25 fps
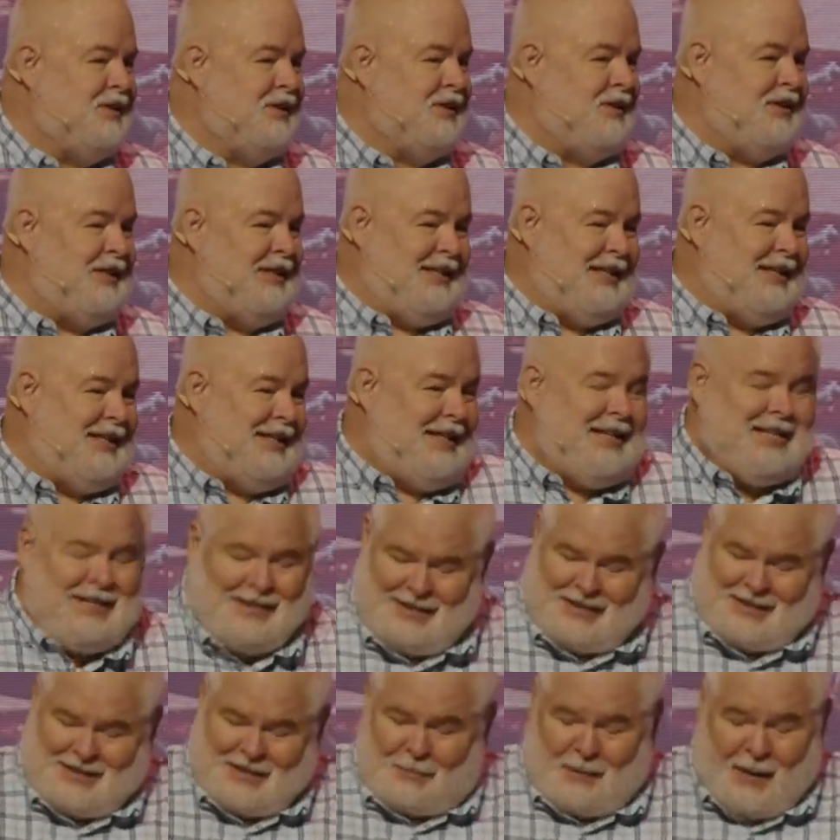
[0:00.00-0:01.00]

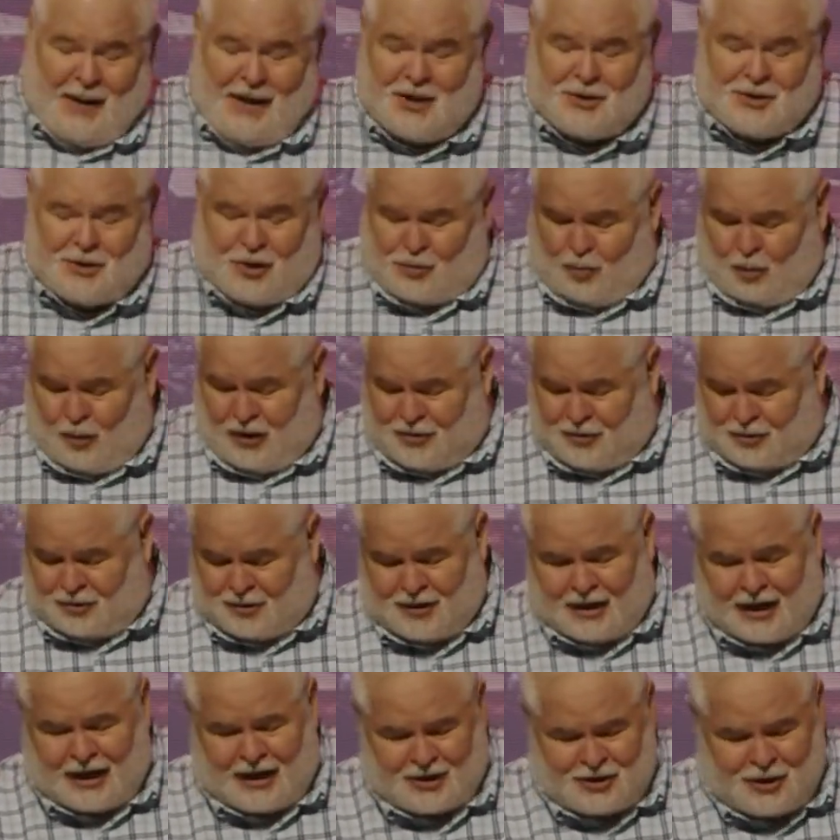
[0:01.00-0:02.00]
It depends on whether or
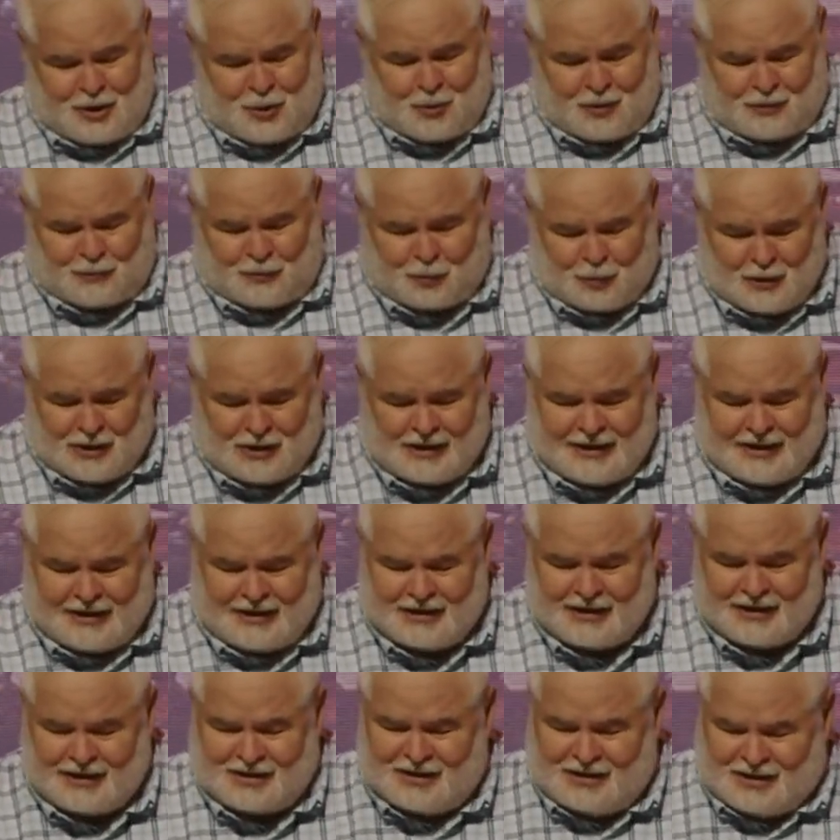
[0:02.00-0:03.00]
not you have really
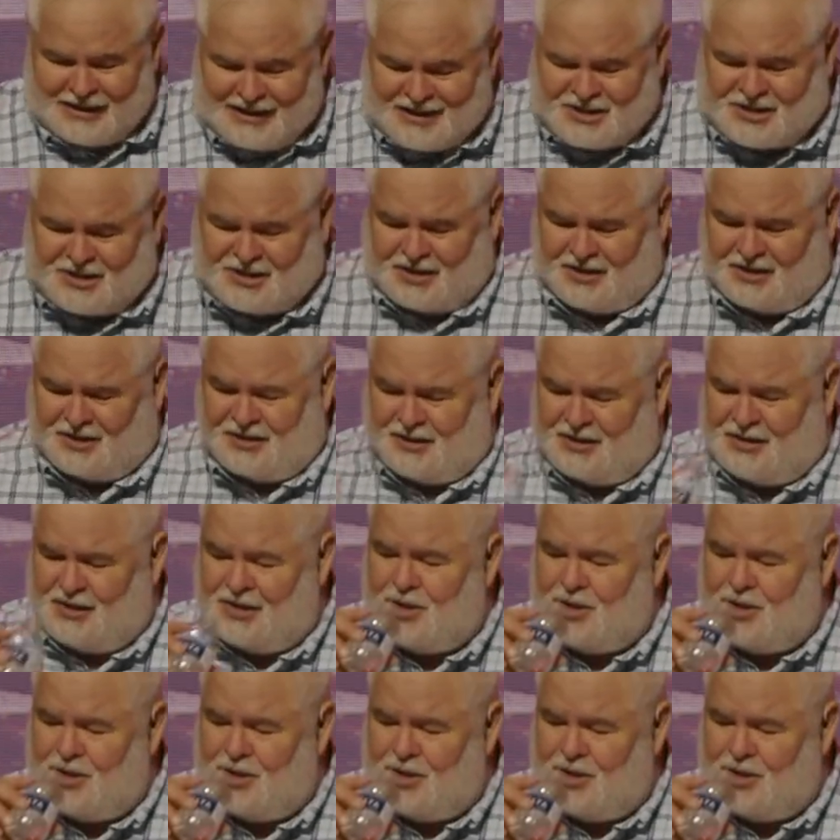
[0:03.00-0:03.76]
listened